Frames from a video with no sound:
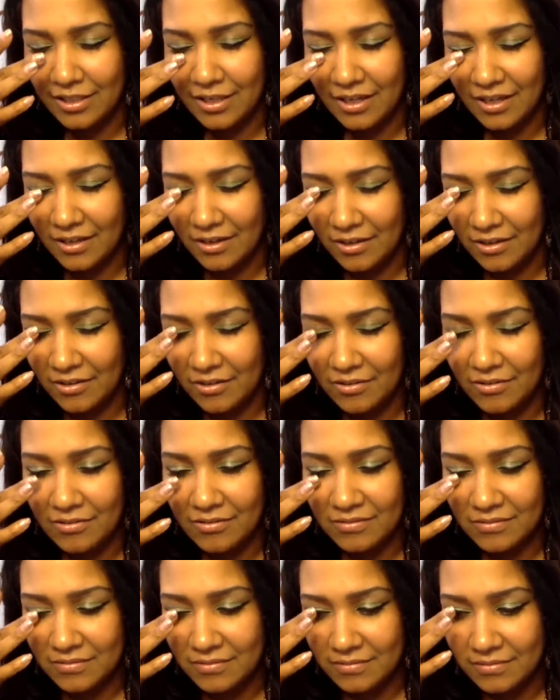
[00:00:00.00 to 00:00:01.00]
no.
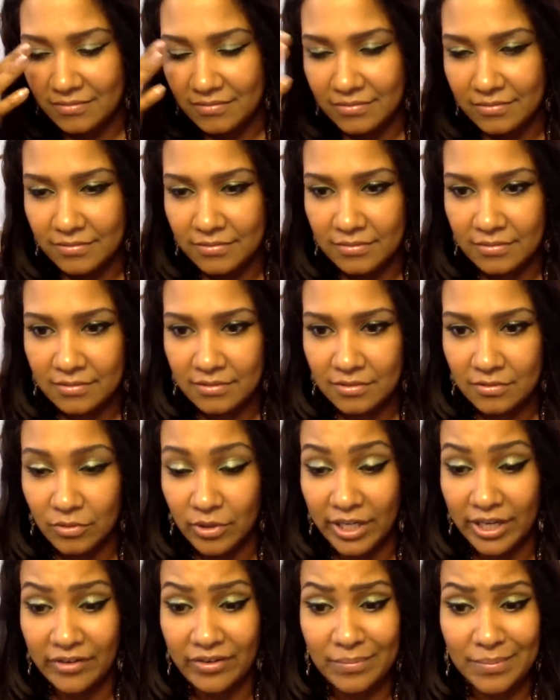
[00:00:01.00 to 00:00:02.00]

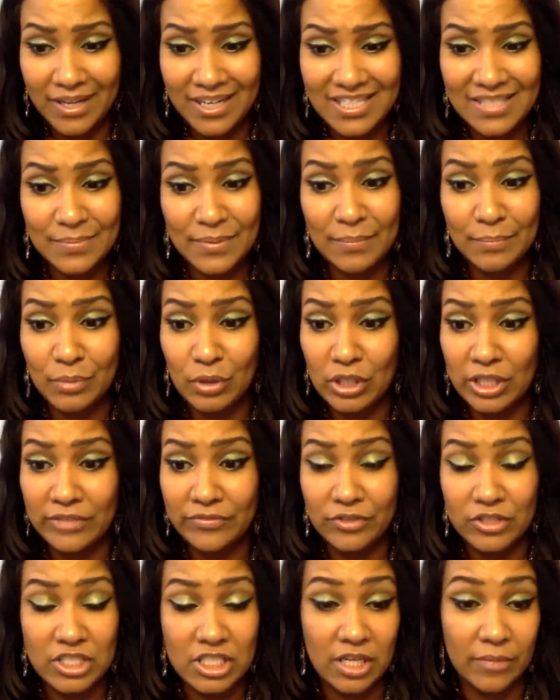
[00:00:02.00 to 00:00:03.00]
Well, everybody's been
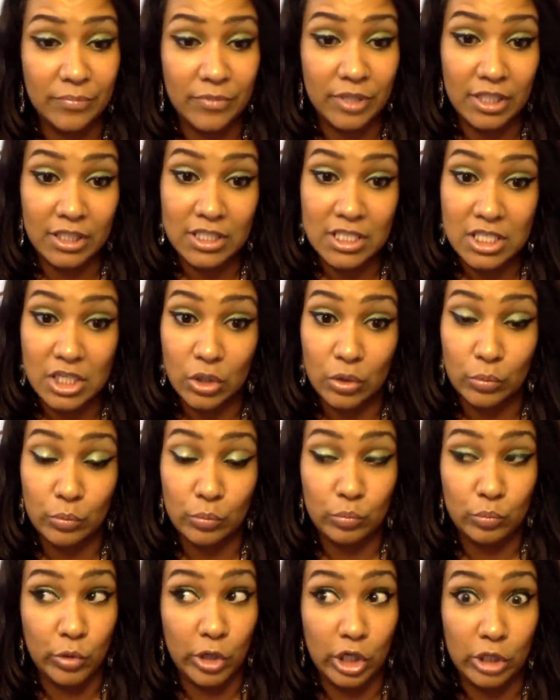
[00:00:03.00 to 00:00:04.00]
bullied for something. So,
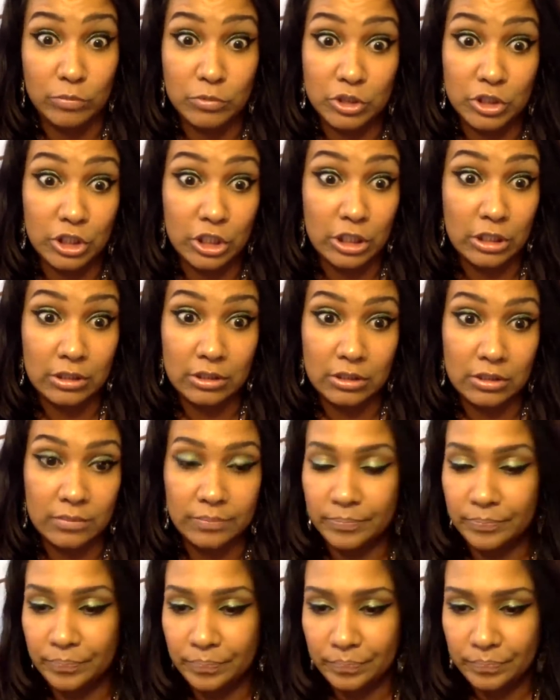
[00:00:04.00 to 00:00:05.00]
welcome to the club.
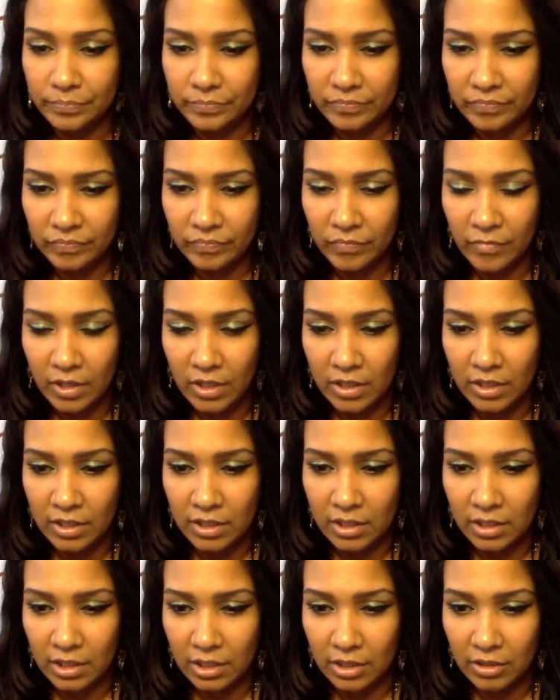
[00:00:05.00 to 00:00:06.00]

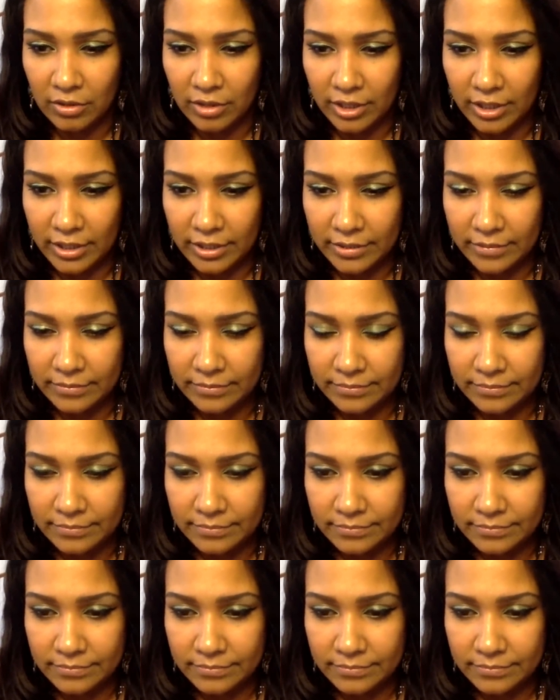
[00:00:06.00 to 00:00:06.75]
Okay.